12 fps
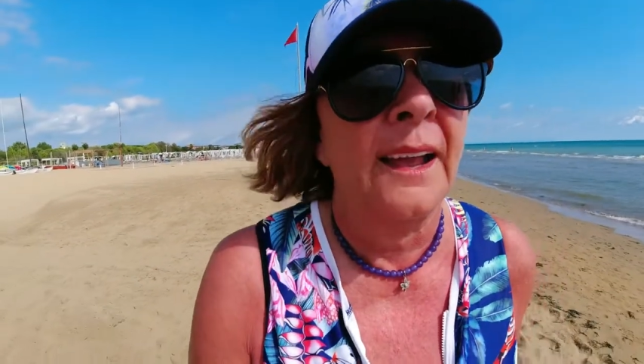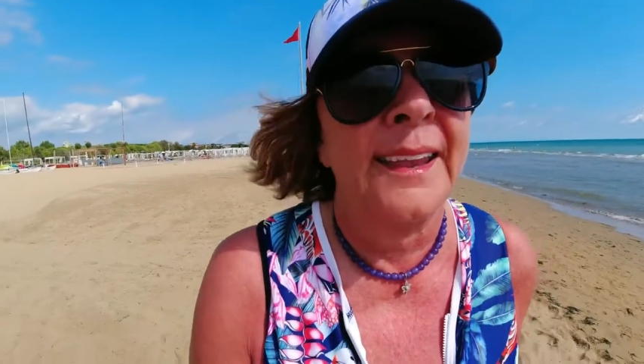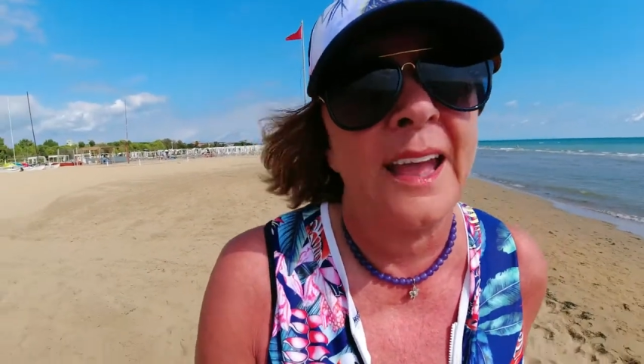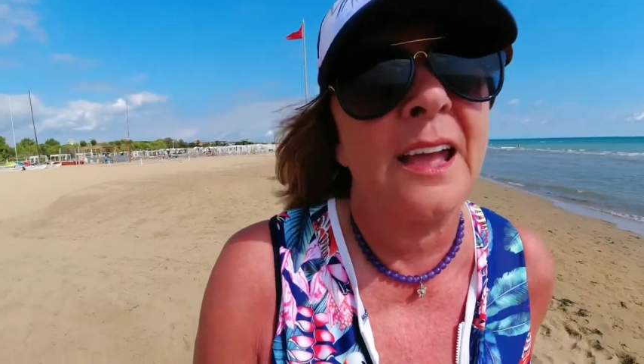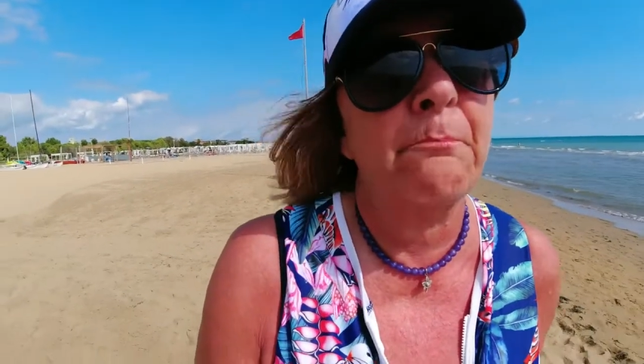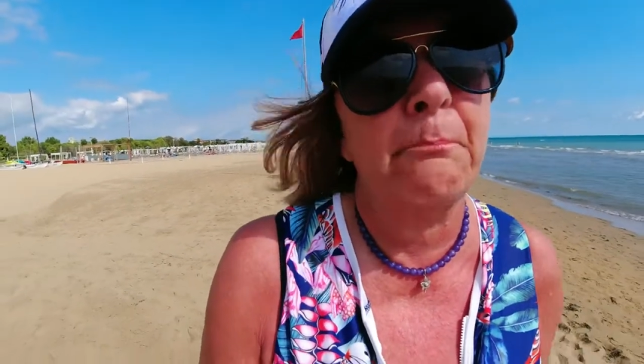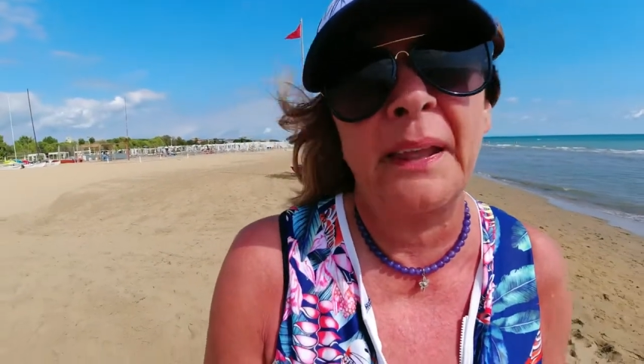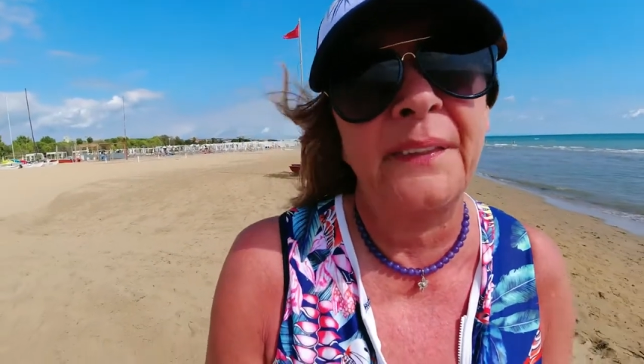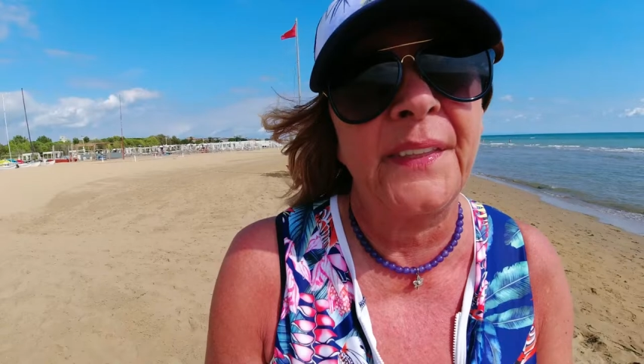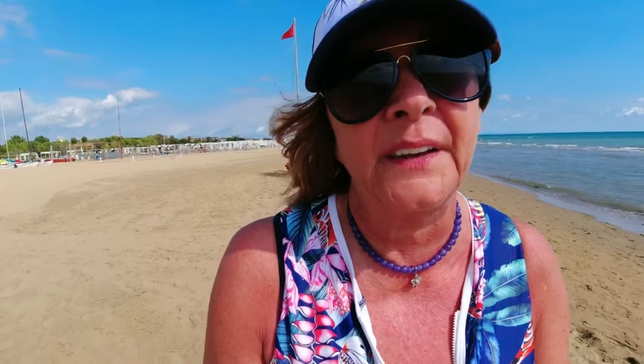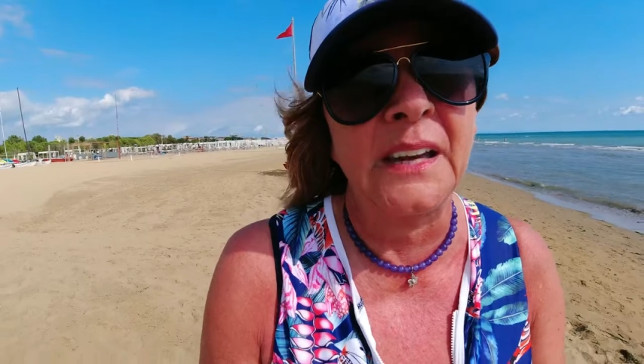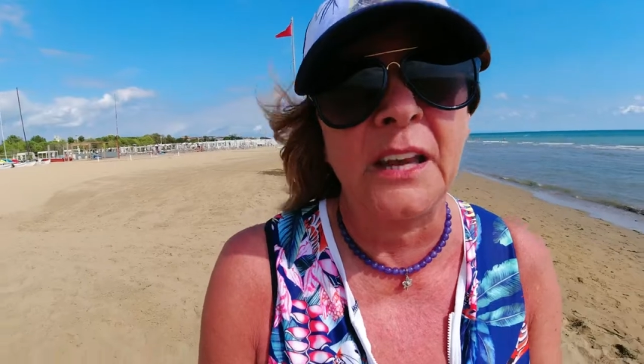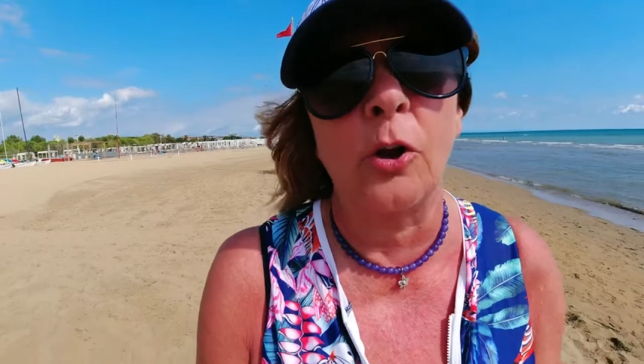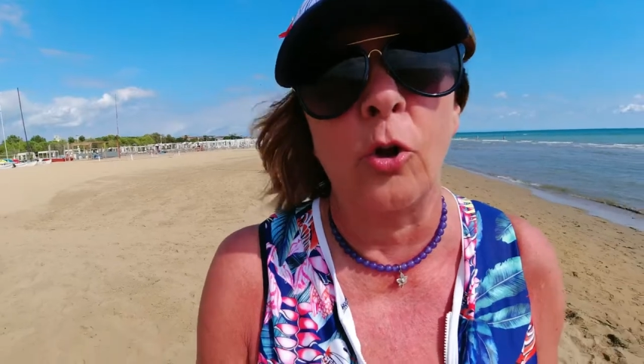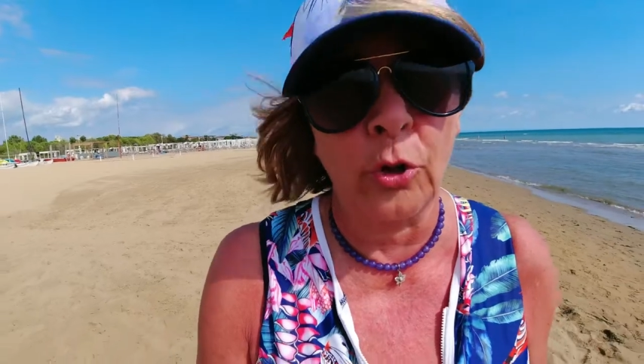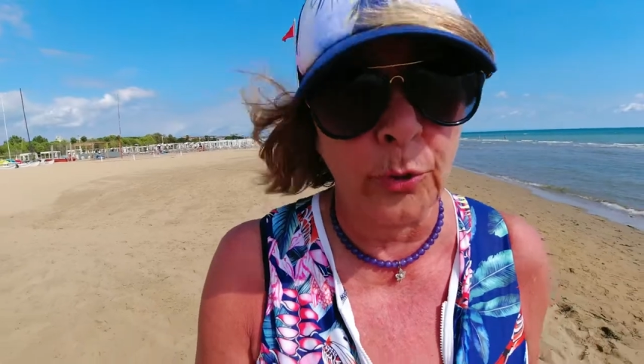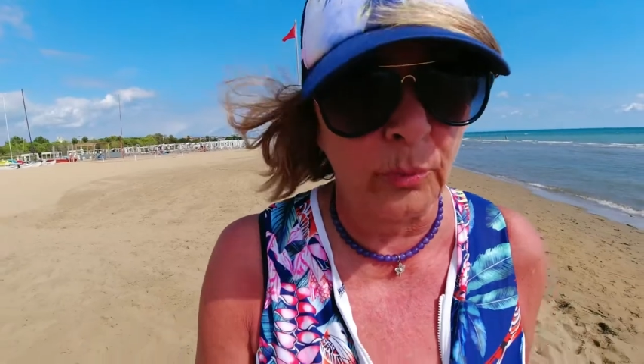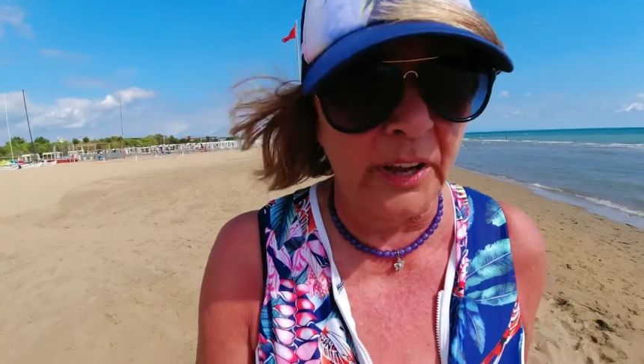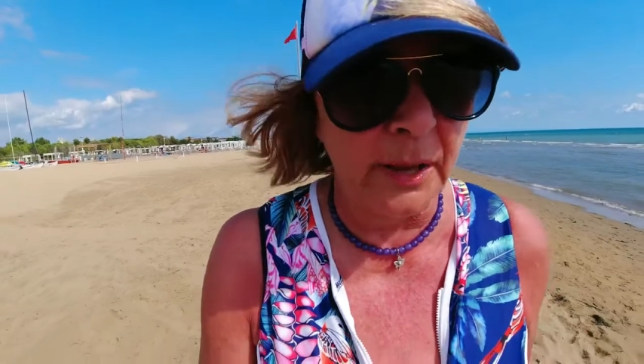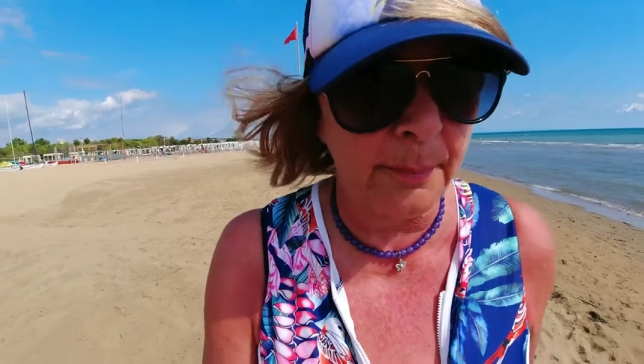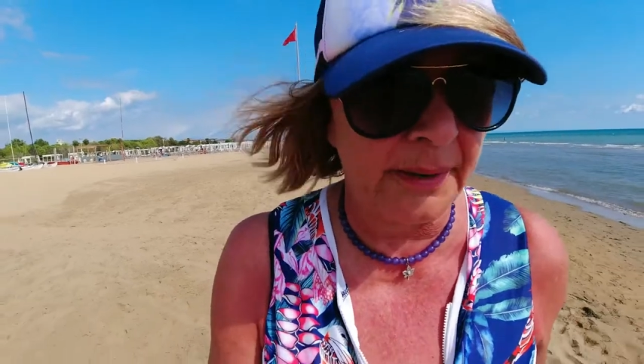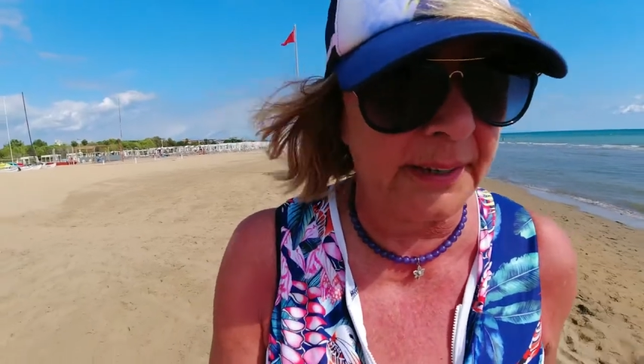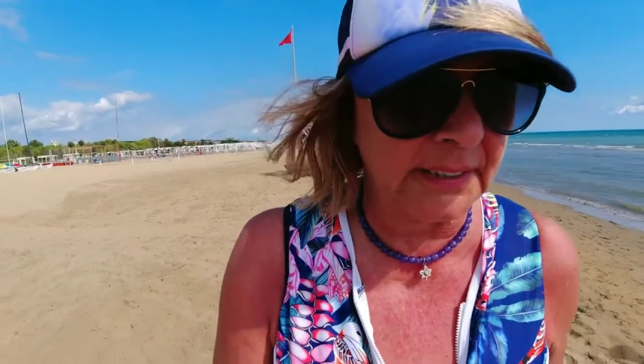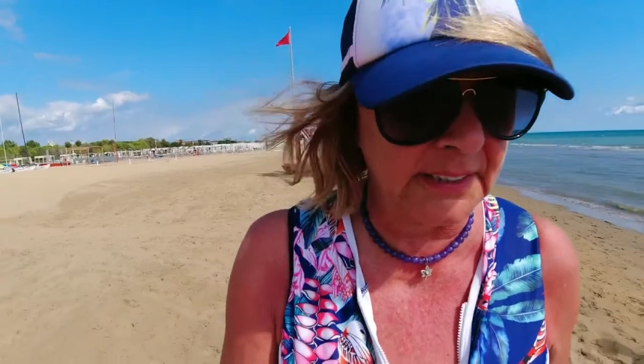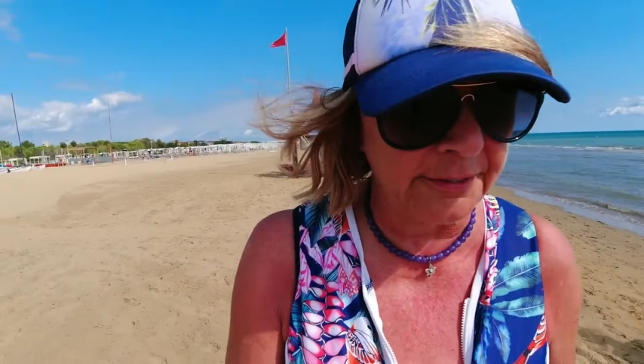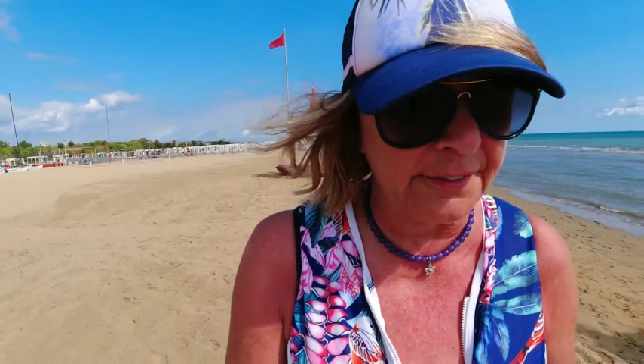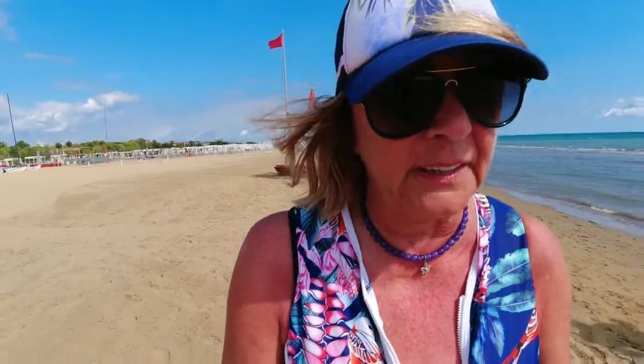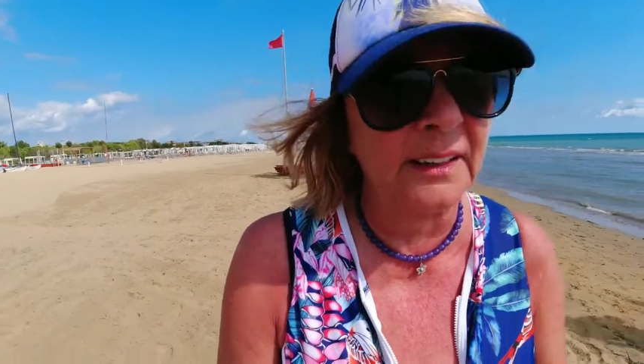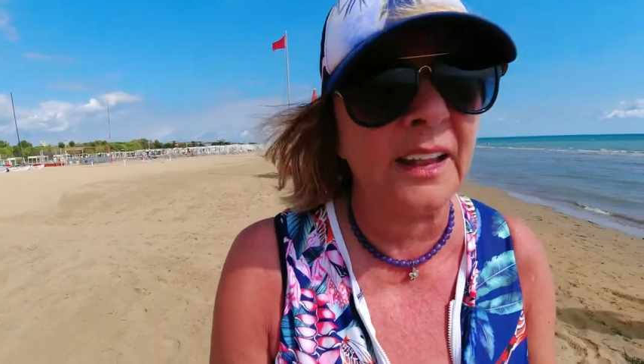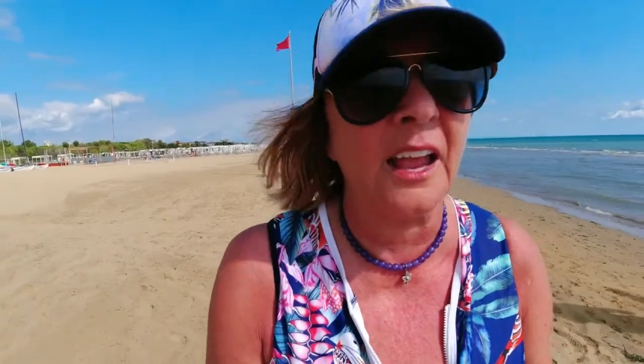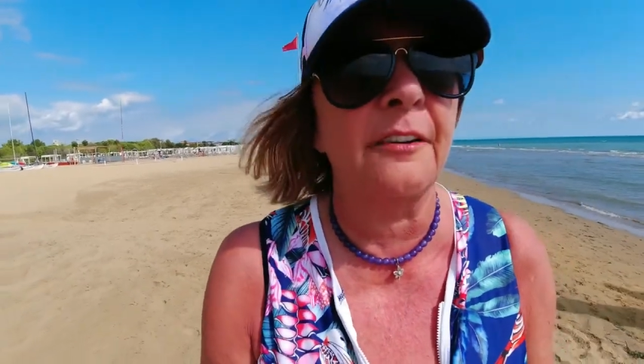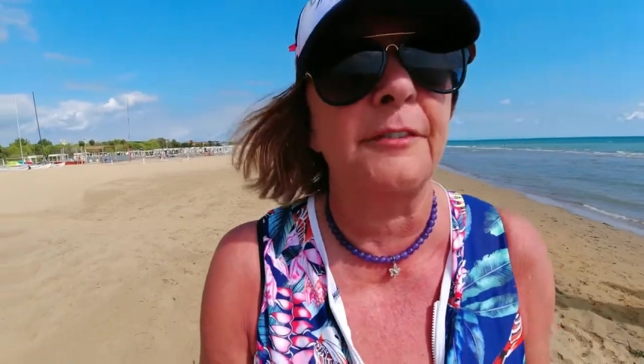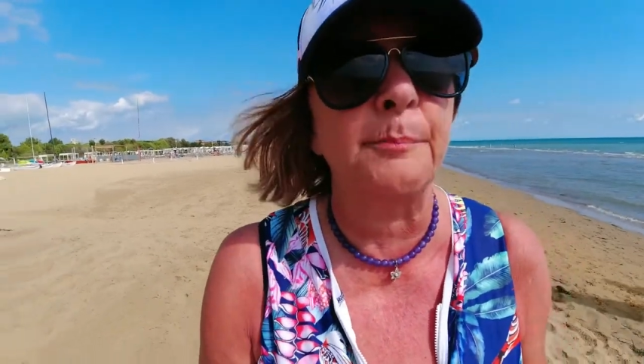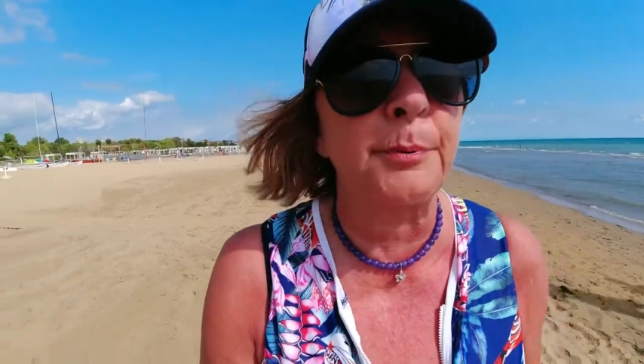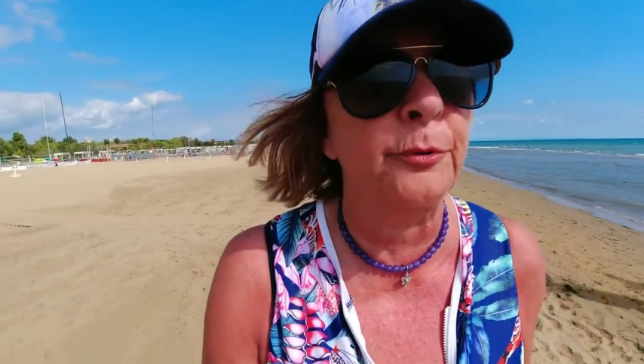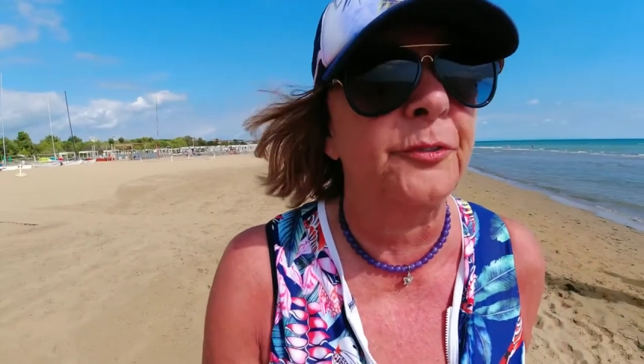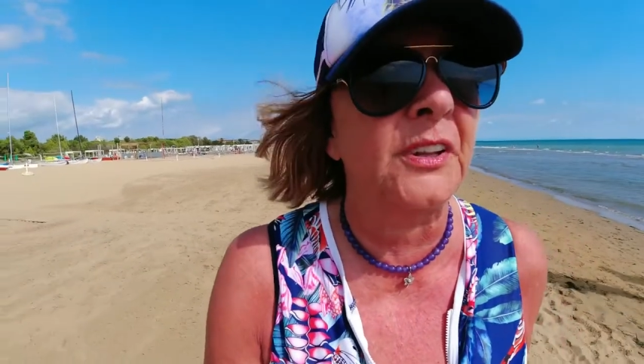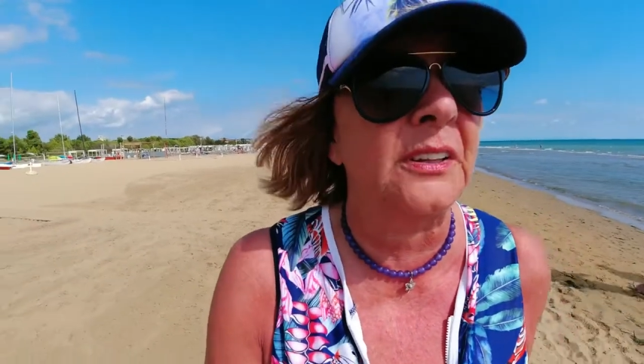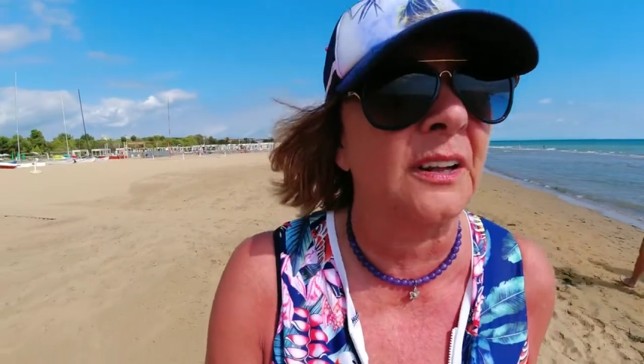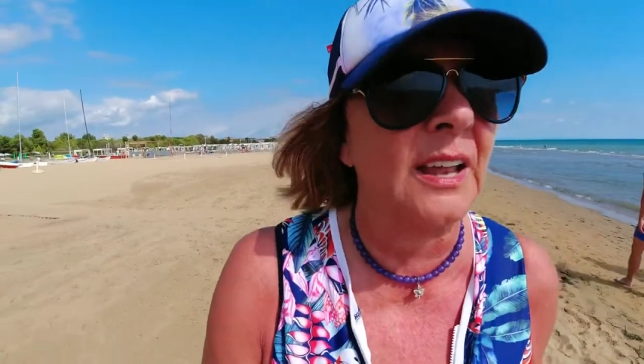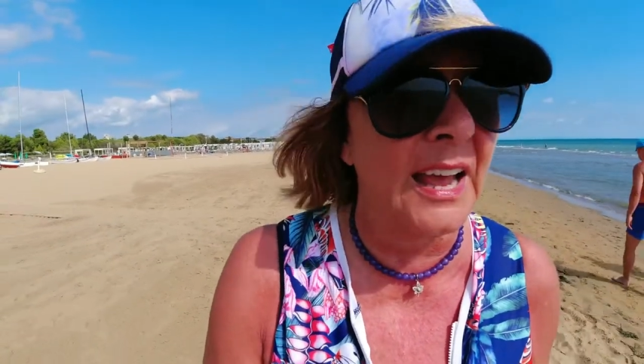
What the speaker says: I can't bend the knee all the way, but I definitely have improved in